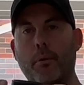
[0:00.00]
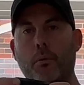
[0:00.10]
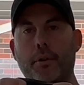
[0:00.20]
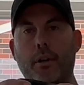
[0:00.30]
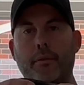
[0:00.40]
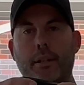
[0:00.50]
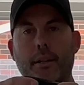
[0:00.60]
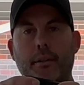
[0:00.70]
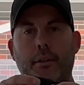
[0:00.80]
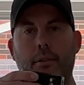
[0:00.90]
But what I've
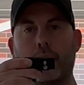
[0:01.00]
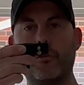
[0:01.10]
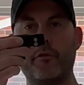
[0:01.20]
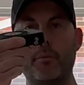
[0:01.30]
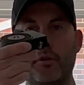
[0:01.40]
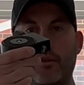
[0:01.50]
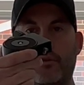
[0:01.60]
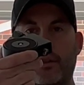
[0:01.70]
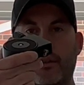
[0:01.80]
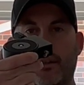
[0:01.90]
done is I've
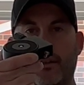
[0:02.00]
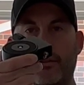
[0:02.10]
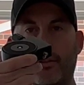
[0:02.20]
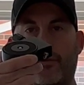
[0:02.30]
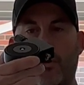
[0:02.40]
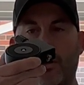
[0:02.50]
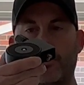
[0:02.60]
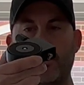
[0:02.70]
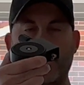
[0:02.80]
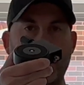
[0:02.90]
removed this fine
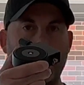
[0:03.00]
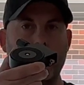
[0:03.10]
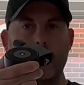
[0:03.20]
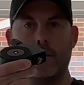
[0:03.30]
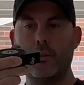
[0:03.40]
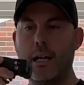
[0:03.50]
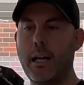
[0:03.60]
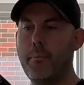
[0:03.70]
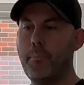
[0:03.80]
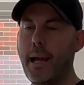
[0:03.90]
tuning
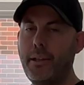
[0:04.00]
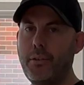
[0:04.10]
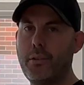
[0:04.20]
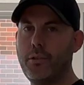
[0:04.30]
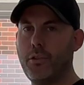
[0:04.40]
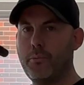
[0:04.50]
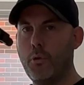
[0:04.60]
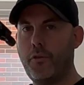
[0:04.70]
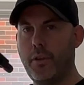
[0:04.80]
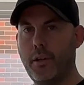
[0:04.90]
um, base. This is
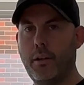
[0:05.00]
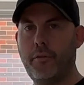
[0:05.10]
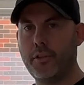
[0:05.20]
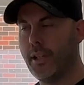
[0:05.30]
more for, for